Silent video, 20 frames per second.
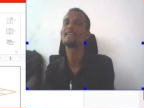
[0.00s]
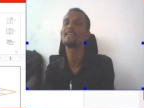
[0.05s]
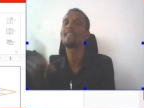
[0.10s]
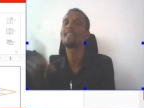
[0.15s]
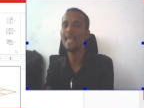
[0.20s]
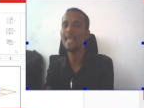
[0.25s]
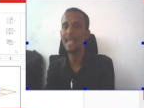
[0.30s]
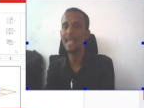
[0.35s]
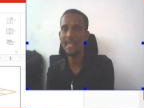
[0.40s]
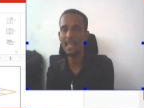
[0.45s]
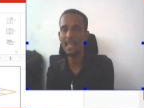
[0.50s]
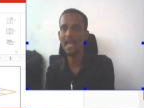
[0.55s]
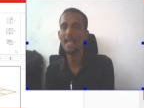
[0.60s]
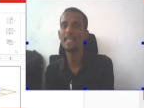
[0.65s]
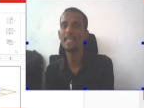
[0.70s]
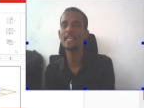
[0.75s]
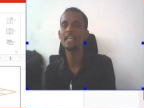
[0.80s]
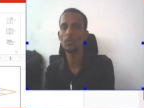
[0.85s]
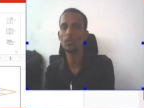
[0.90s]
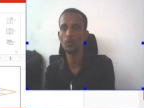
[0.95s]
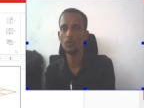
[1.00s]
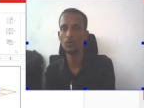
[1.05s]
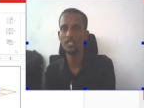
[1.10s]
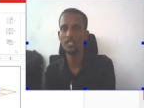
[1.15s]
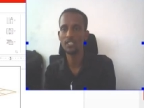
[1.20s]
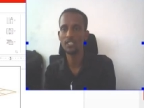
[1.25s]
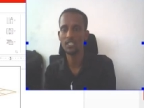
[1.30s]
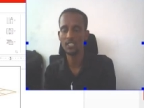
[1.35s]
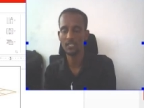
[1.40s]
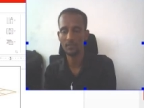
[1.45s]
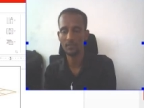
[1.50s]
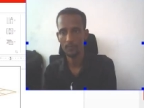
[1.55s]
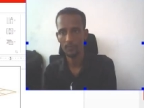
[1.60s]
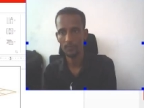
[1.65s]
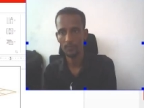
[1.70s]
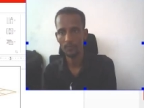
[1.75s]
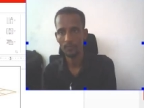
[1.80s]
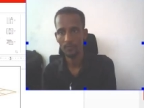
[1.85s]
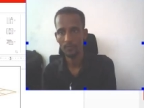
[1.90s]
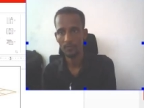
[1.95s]
the area included
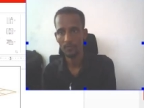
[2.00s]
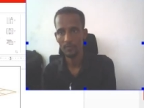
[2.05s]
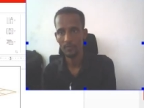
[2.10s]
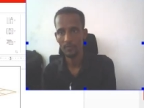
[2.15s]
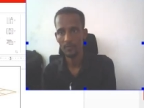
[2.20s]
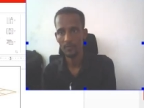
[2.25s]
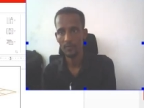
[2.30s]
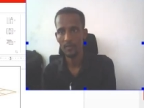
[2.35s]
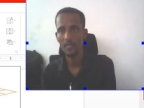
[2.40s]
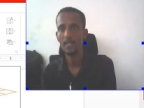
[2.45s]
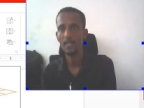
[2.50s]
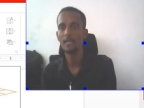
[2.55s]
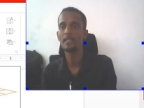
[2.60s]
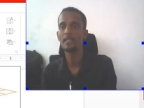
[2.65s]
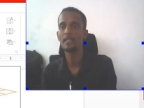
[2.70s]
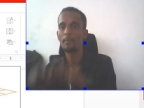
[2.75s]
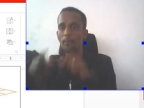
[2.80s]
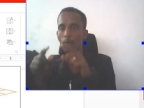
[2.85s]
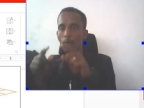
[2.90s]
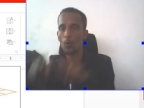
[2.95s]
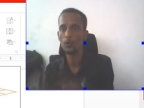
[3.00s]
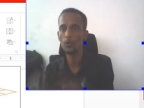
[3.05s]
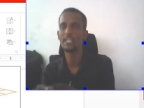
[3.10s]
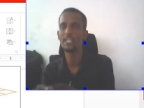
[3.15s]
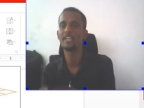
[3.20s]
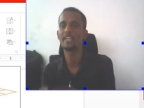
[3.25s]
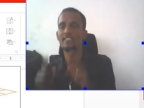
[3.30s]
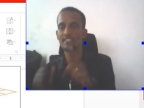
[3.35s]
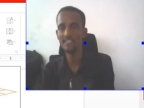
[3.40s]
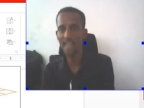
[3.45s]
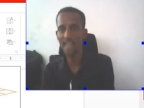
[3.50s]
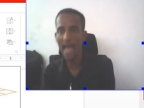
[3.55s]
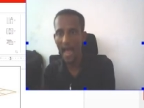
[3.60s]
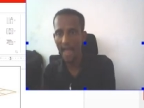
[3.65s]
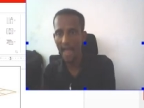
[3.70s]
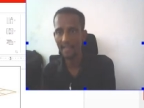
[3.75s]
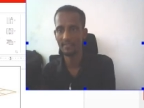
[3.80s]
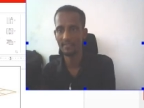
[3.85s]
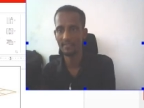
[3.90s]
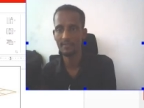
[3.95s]
in the project
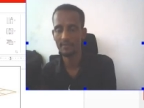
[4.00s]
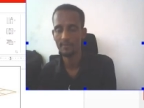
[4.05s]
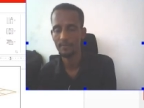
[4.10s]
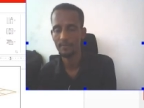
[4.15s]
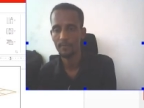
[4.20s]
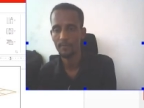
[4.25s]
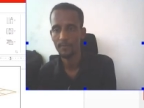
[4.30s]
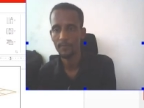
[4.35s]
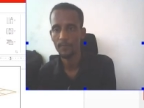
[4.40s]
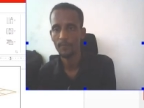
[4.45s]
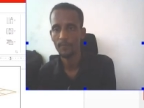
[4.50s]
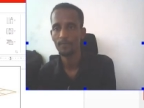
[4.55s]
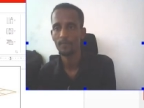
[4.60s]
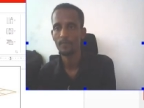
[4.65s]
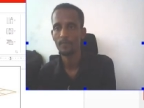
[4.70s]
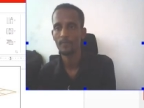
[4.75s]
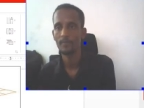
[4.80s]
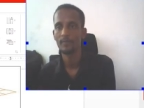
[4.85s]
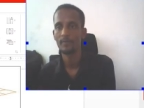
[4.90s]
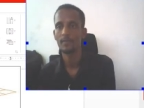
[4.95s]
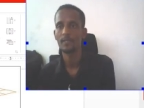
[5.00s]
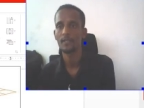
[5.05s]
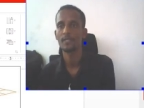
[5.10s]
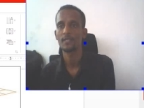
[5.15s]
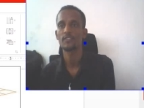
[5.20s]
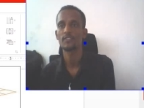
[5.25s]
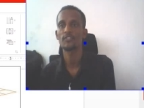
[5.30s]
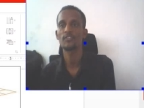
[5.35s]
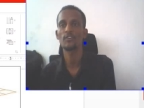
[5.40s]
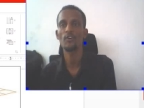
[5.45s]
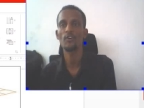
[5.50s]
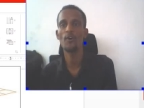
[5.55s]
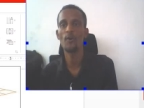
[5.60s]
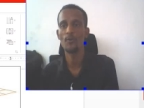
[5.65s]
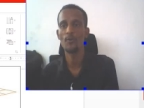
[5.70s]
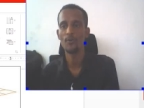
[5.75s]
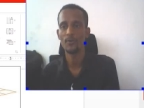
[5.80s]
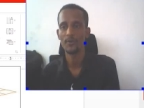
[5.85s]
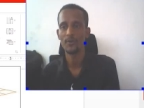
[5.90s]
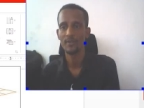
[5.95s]
site.
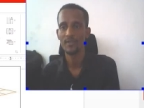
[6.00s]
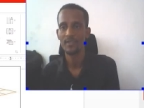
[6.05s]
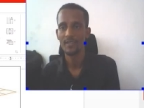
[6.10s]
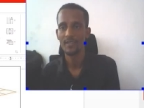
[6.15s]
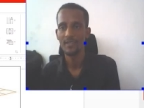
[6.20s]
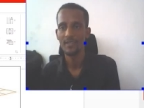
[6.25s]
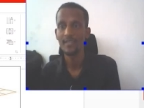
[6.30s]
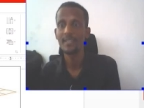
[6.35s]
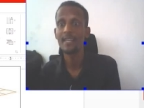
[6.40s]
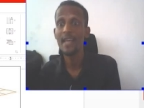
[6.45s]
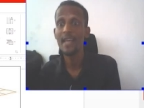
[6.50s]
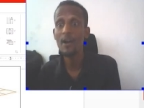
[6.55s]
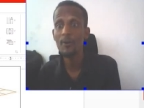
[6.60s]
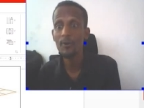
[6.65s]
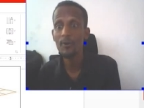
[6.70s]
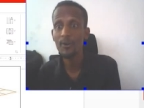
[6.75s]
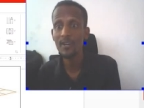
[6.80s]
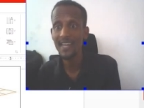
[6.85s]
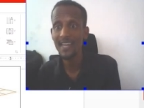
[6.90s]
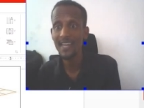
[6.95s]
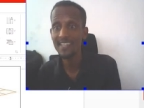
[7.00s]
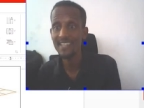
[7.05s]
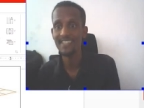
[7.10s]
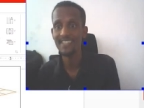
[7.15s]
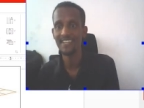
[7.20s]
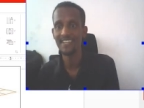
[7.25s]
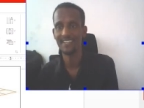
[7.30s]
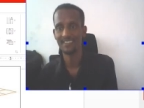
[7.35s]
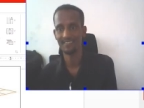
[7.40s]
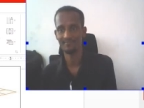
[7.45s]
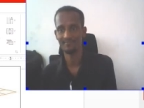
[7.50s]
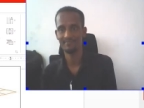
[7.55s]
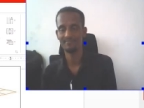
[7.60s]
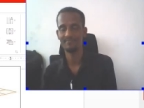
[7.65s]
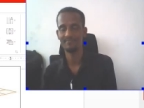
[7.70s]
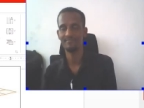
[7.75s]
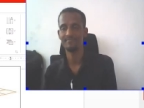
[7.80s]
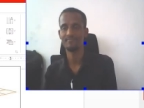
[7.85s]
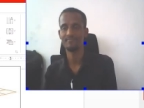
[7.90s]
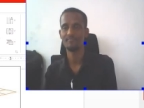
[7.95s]
So in our lesson,
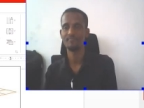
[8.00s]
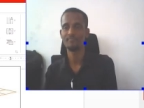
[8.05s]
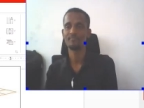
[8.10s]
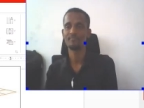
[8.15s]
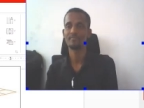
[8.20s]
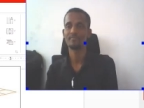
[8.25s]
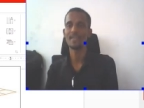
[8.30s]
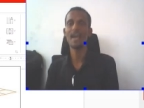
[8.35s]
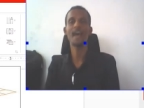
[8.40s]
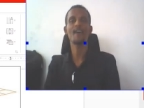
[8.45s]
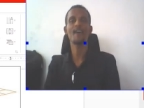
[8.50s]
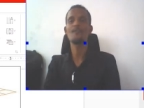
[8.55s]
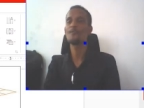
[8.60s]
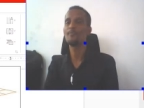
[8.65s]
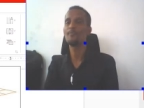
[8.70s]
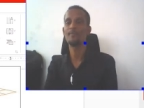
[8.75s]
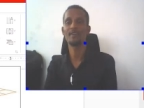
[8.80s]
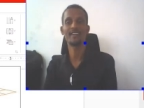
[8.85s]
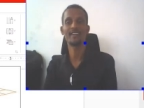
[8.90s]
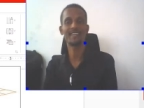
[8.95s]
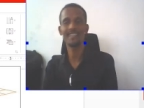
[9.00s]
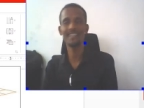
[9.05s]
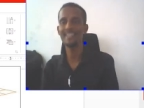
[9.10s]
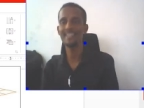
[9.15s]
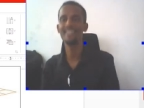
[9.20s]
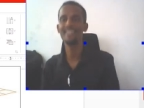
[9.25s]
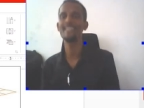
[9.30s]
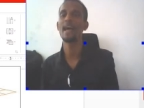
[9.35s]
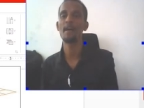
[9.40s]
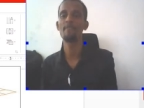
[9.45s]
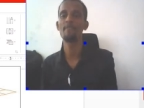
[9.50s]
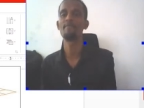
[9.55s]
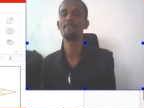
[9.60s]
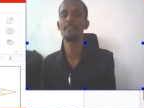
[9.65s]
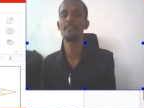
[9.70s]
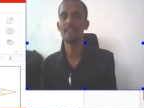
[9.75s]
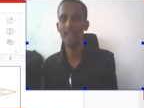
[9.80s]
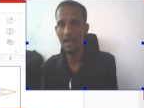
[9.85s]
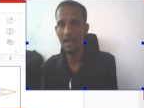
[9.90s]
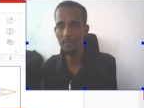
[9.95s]
I hope really I'm
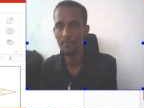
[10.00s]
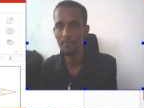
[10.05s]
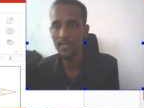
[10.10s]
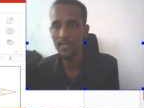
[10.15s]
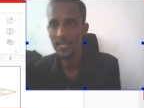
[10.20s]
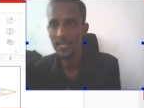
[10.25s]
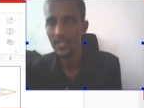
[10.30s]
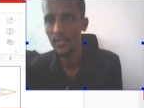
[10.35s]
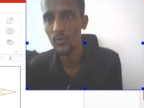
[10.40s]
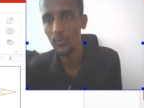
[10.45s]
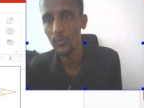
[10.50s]
very happy to